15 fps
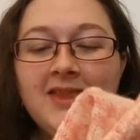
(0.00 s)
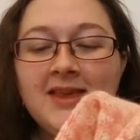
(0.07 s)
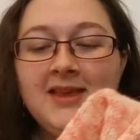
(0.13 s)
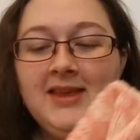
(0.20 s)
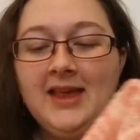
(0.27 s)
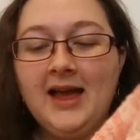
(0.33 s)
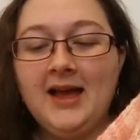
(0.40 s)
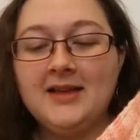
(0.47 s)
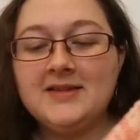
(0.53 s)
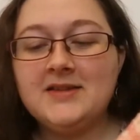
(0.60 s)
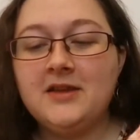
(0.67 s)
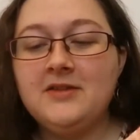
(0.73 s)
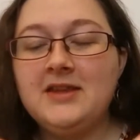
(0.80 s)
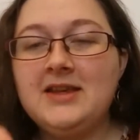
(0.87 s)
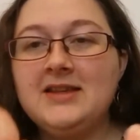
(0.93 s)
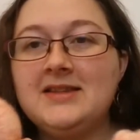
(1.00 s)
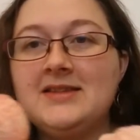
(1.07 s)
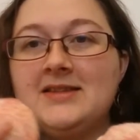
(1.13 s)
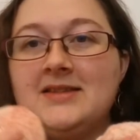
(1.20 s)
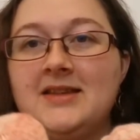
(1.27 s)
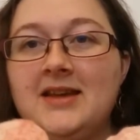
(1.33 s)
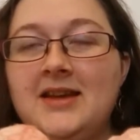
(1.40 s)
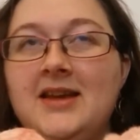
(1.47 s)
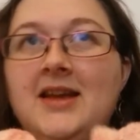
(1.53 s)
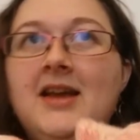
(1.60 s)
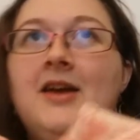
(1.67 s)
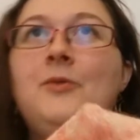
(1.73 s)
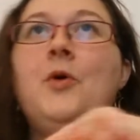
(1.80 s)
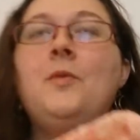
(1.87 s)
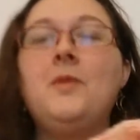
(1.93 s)
yeah, so this,
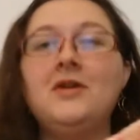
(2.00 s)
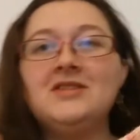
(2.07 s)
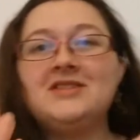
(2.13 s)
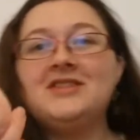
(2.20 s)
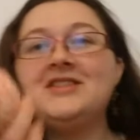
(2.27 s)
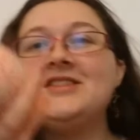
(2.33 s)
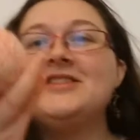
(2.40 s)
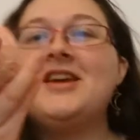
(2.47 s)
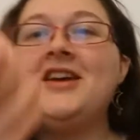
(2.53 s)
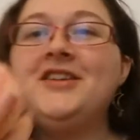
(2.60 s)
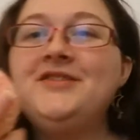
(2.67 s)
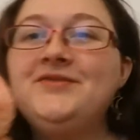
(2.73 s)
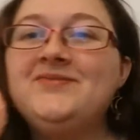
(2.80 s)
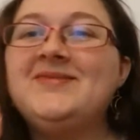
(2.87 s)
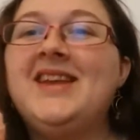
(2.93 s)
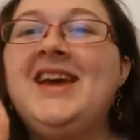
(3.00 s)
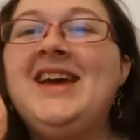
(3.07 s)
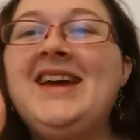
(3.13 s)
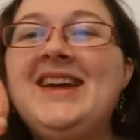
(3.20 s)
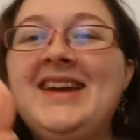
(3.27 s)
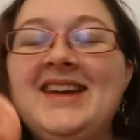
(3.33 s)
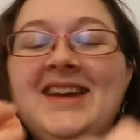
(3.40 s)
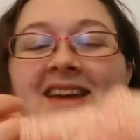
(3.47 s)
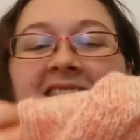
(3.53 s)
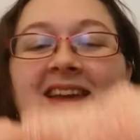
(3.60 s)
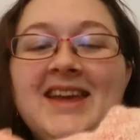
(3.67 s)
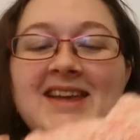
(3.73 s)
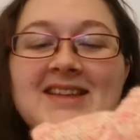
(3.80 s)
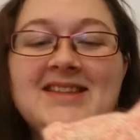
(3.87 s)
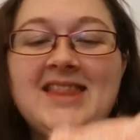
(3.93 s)
what was good to know
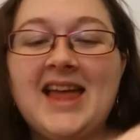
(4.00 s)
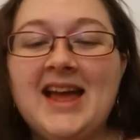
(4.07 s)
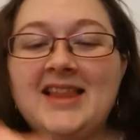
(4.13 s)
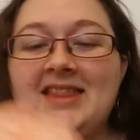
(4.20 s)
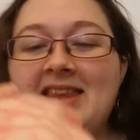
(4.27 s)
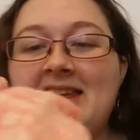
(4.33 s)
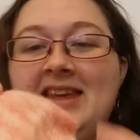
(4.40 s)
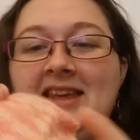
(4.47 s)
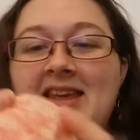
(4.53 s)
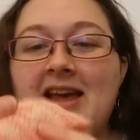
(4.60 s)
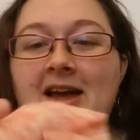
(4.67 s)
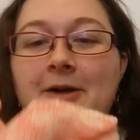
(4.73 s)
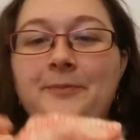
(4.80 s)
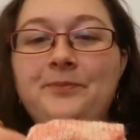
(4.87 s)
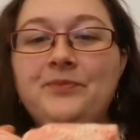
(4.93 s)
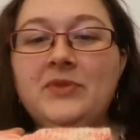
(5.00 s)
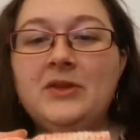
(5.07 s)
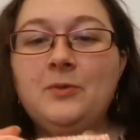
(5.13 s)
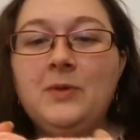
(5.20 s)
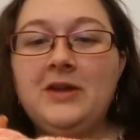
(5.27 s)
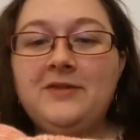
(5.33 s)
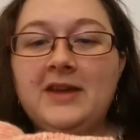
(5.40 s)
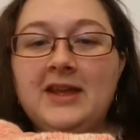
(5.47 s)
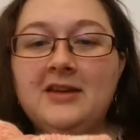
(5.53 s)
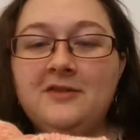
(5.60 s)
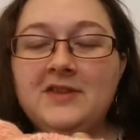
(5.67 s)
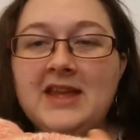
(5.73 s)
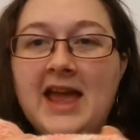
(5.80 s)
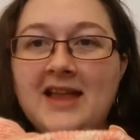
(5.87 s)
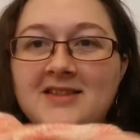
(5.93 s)
is that the weaving in
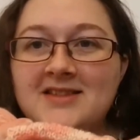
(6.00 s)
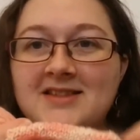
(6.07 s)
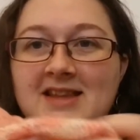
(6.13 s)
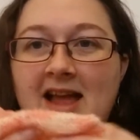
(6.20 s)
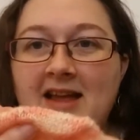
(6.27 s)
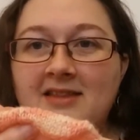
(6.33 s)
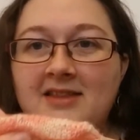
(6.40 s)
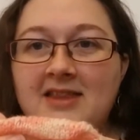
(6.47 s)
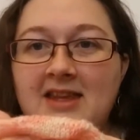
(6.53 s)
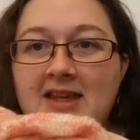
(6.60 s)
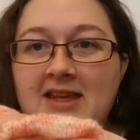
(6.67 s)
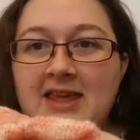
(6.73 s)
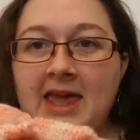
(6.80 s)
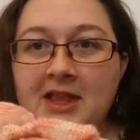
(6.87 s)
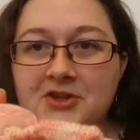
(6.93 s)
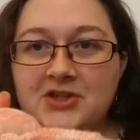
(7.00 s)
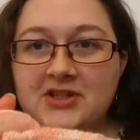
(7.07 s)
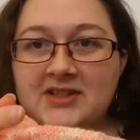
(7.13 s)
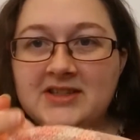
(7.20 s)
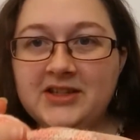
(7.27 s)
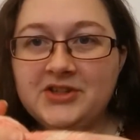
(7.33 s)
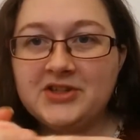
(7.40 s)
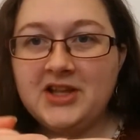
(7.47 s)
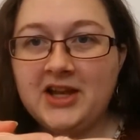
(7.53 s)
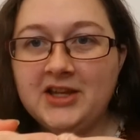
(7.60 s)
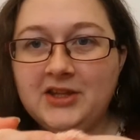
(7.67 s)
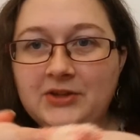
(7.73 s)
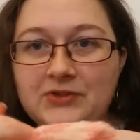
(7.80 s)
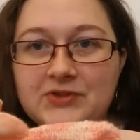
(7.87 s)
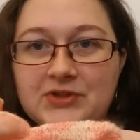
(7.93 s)
of the ends and the Kitchener stitch that I
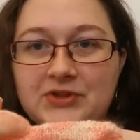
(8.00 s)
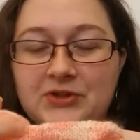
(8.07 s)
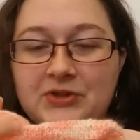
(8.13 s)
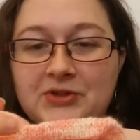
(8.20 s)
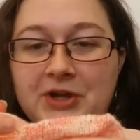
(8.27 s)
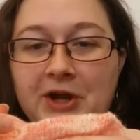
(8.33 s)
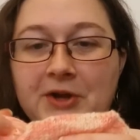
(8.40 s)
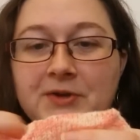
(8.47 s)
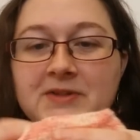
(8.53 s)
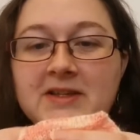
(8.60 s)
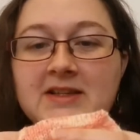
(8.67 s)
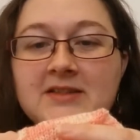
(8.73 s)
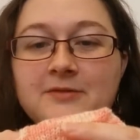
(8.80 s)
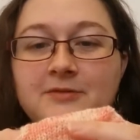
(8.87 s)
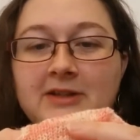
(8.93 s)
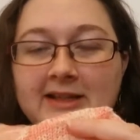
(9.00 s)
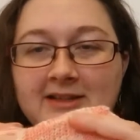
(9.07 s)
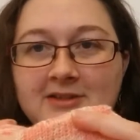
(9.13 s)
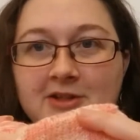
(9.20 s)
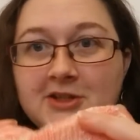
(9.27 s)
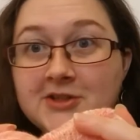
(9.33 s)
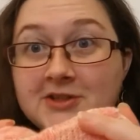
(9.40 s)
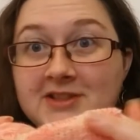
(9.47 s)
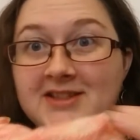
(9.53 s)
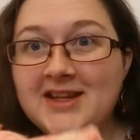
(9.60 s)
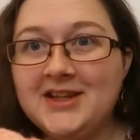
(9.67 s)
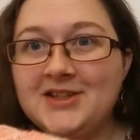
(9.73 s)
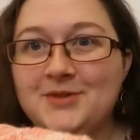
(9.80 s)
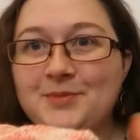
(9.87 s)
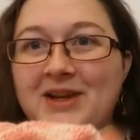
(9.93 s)
used to do the toes is a really secure
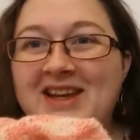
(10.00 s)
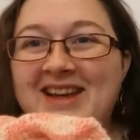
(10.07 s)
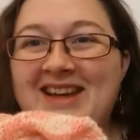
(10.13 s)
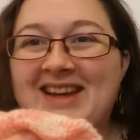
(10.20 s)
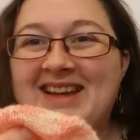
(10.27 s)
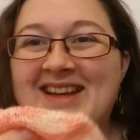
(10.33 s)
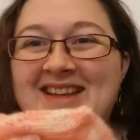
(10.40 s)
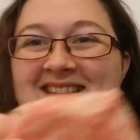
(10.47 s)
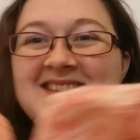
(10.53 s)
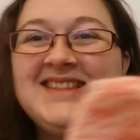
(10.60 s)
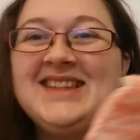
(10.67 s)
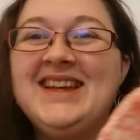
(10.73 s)
stitch, because